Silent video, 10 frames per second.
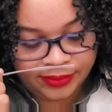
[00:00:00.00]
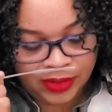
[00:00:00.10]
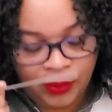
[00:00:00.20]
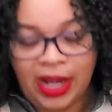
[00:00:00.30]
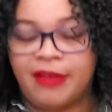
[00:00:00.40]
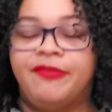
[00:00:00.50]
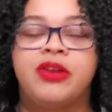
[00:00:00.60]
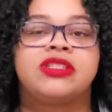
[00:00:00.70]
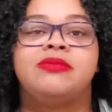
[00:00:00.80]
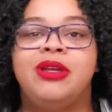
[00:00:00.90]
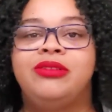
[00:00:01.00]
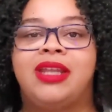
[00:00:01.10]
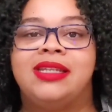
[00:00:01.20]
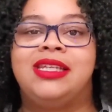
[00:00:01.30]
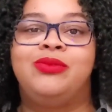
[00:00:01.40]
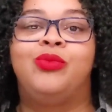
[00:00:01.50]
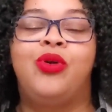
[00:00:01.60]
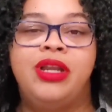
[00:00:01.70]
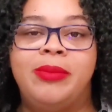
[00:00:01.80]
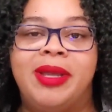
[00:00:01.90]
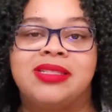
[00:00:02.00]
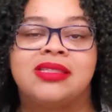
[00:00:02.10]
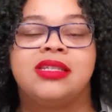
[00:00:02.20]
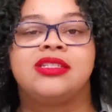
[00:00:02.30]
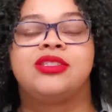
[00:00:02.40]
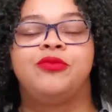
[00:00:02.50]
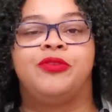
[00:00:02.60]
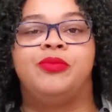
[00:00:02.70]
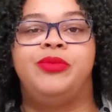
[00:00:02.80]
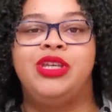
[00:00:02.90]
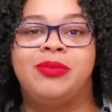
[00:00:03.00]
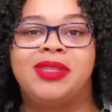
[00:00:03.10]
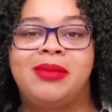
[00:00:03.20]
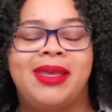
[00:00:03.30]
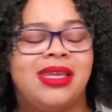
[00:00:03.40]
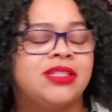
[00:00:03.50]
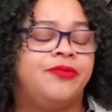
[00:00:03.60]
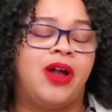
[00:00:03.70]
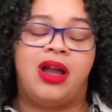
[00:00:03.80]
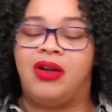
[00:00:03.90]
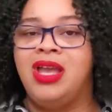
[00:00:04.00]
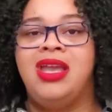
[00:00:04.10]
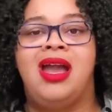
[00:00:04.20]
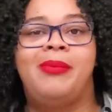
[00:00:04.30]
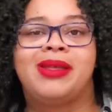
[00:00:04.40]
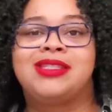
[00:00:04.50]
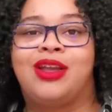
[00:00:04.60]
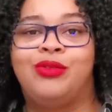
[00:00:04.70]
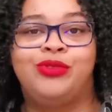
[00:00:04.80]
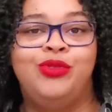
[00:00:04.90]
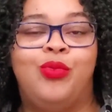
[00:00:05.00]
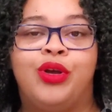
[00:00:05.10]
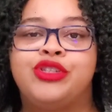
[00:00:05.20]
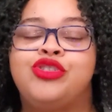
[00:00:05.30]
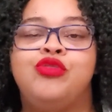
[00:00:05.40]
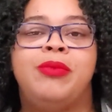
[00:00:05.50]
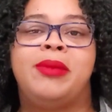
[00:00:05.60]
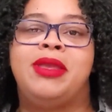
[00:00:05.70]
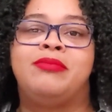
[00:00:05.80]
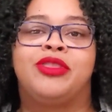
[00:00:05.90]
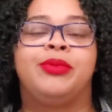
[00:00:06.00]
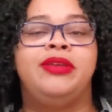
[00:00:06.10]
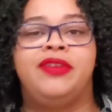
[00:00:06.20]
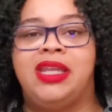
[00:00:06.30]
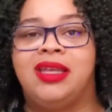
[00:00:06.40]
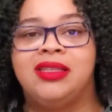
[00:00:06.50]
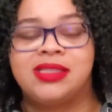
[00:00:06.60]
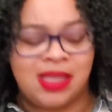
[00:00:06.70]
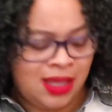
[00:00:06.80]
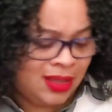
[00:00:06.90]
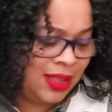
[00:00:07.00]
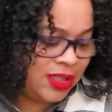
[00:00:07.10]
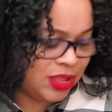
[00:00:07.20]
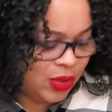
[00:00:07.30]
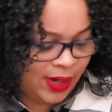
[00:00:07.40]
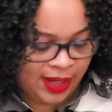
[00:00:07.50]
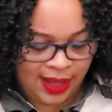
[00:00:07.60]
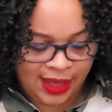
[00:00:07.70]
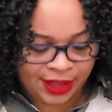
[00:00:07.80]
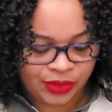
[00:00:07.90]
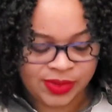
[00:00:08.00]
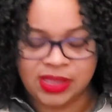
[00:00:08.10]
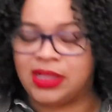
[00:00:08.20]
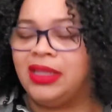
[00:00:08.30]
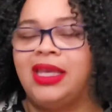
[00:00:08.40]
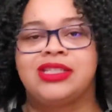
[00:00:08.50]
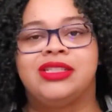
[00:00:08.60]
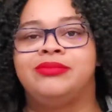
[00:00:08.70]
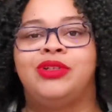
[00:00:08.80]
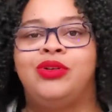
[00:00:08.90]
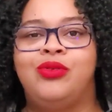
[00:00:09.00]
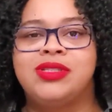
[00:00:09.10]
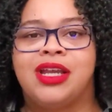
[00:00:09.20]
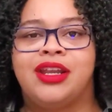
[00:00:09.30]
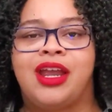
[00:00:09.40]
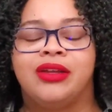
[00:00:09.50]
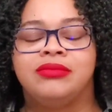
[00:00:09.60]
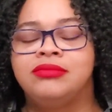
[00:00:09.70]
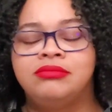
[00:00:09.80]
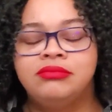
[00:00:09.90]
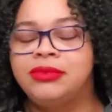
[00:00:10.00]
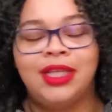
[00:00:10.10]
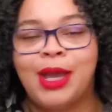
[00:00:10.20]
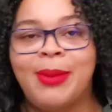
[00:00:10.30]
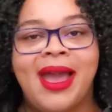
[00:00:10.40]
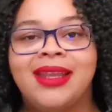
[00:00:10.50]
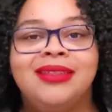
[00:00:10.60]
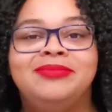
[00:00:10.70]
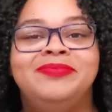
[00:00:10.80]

when I first smelled it, I didn't want it because I said it's so familiar. But then I'm like, it's fall. I'm about to go through one, two, maybe even three vanillas. Let's just go ahead and add another one to the collection. Who's it going to hurt? Nobody.